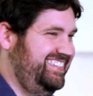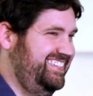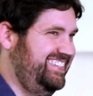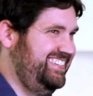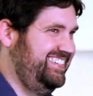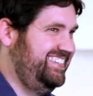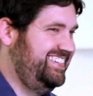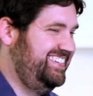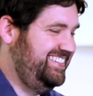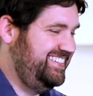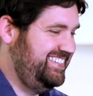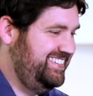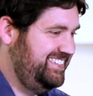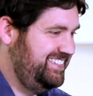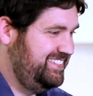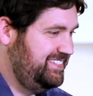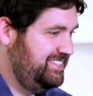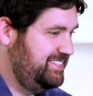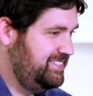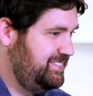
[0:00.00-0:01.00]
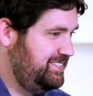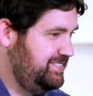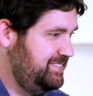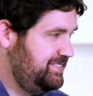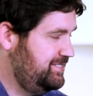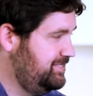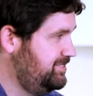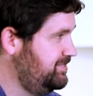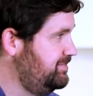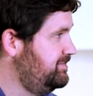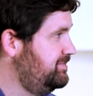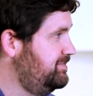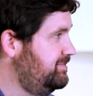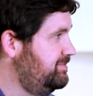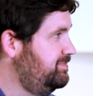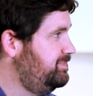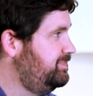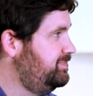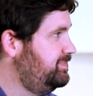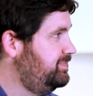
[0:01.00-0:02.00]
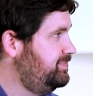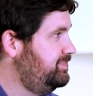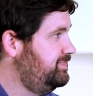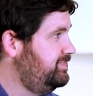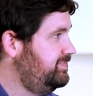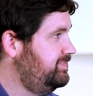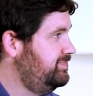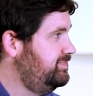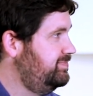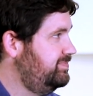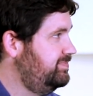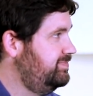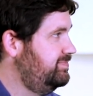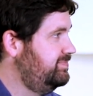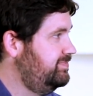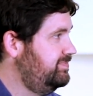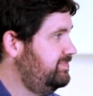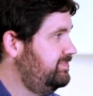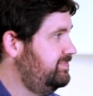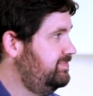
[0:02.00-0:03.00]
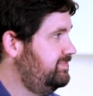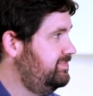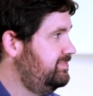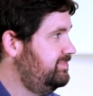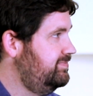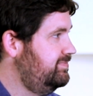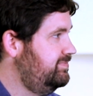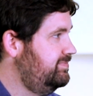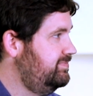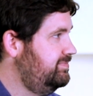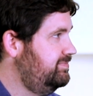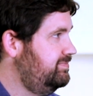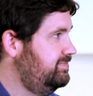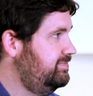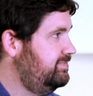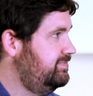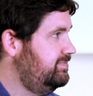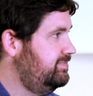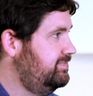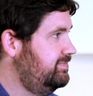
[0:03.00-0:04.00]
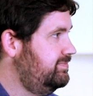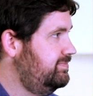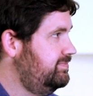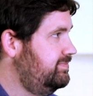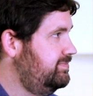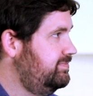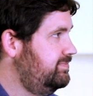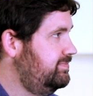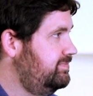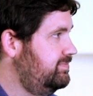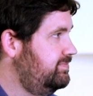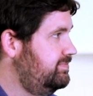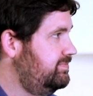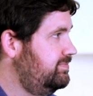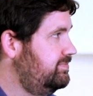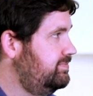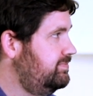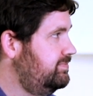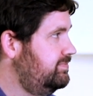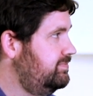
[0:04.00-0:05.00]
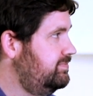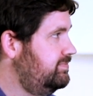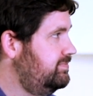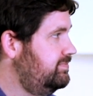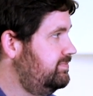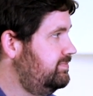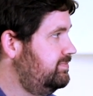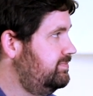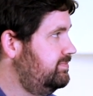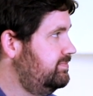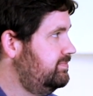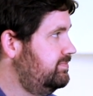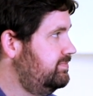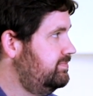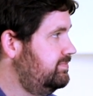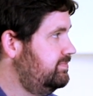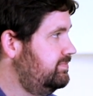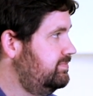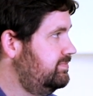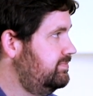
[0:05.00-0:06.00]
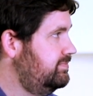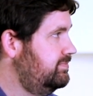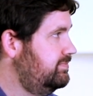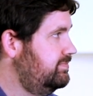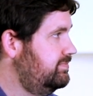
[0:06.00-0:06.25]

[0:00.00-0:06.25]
This person isn't speaking.